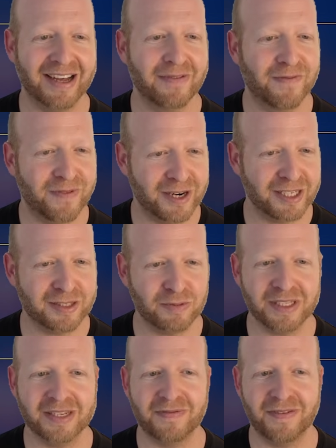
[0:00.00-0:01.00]
First,
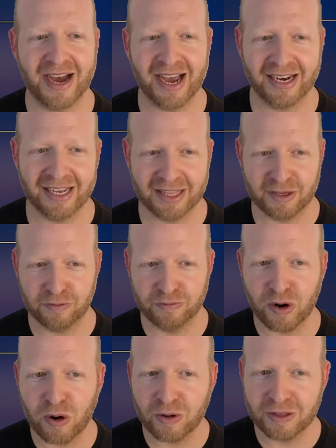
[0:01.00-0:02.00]
we define the
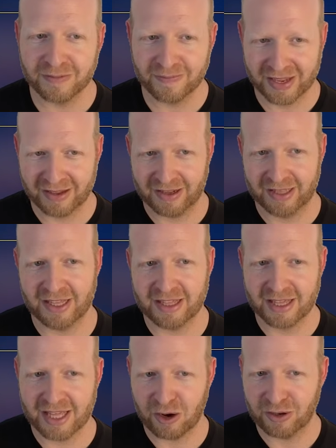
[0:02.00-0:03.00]
role.
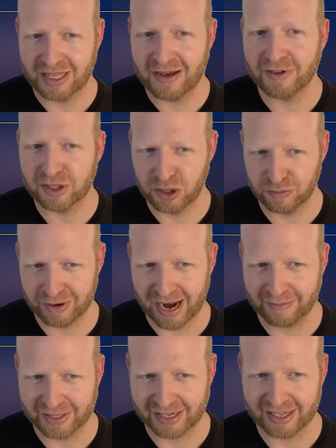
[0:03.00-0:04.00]
This is our level 2
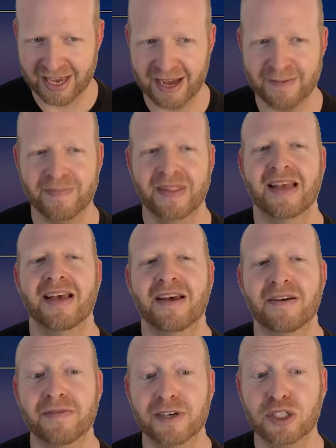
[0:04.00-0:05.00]
prompting, yeah?
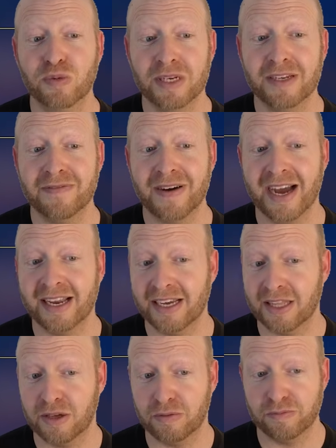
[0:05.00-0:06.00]
First, we define
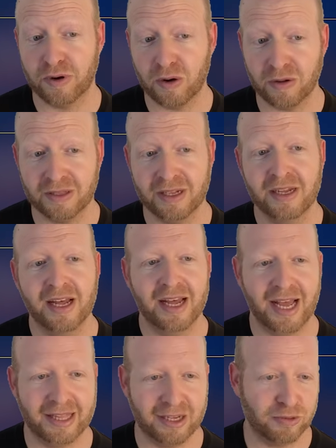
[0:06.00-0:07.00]
the role
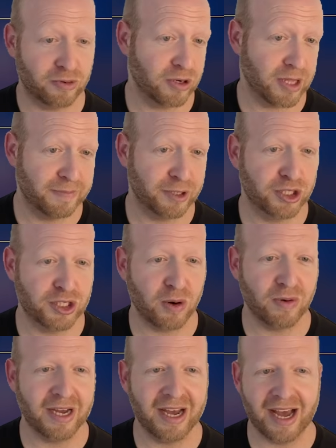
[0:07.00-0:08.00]
or the persona